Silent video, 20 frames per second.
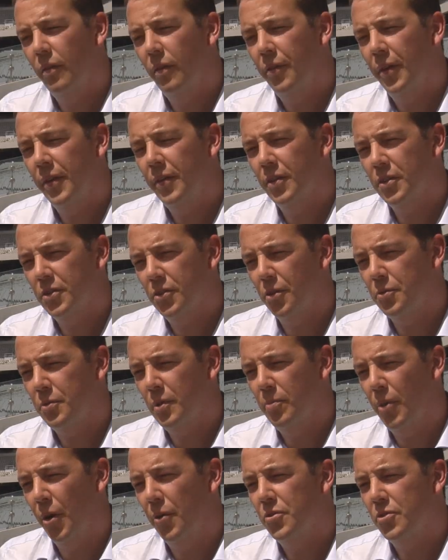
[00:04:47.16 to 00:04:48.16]
The thing that excites
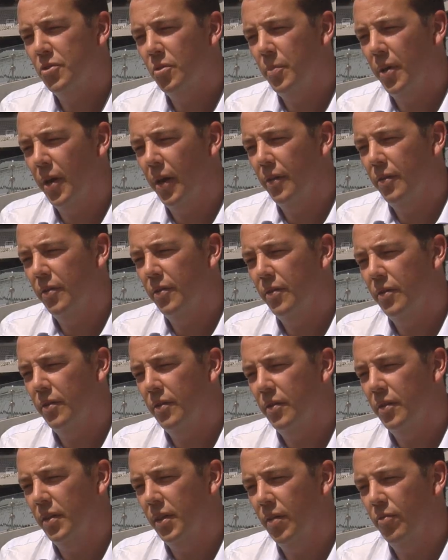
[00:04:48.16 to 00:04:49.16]
me most about
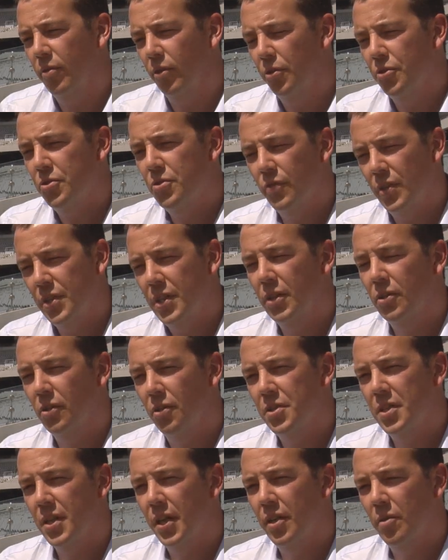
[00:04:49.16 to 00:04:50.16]
the evolution of the
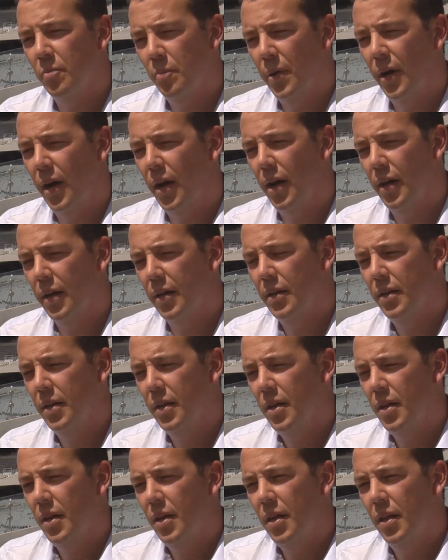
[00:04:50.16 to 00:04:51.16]
technology at Eden Park
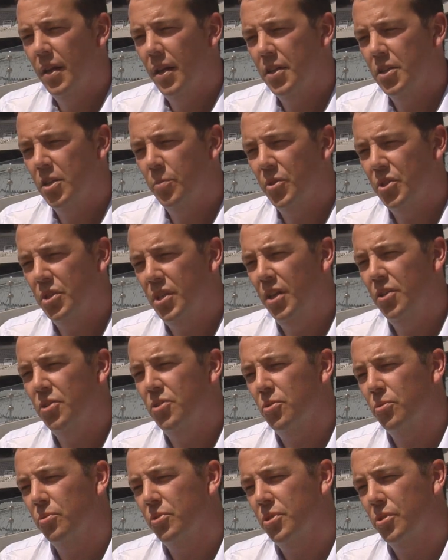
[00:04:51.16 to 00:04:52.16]
is the
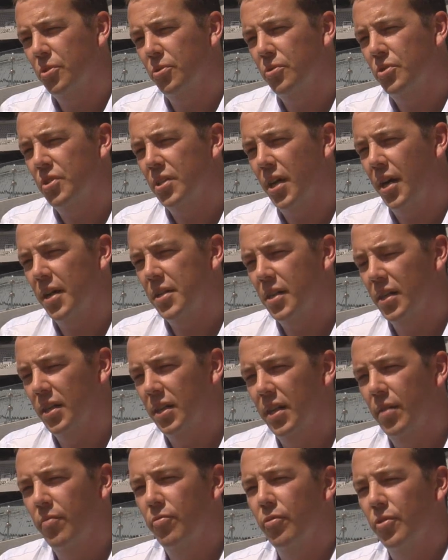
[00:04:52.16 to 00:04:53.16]
potential to start to
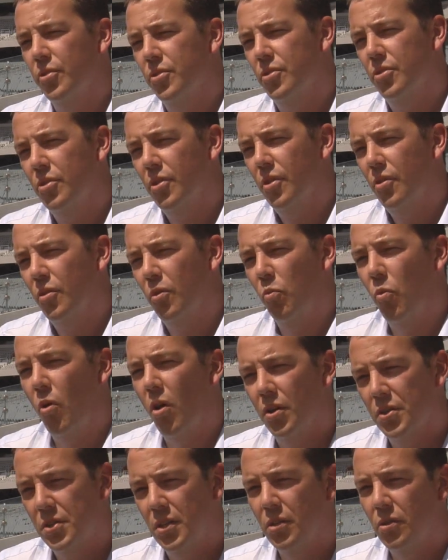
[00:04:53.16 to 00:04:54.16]
leverage the
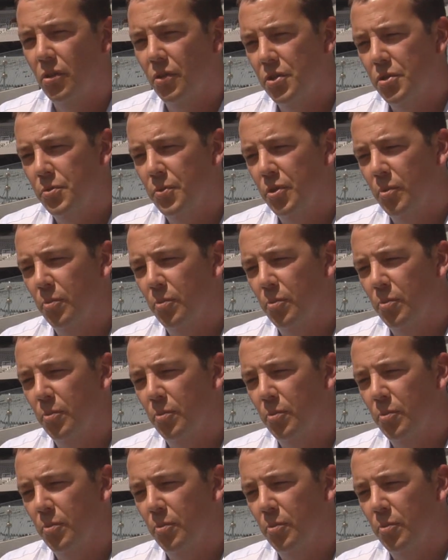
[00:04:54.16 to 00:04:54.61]
wireless technologies we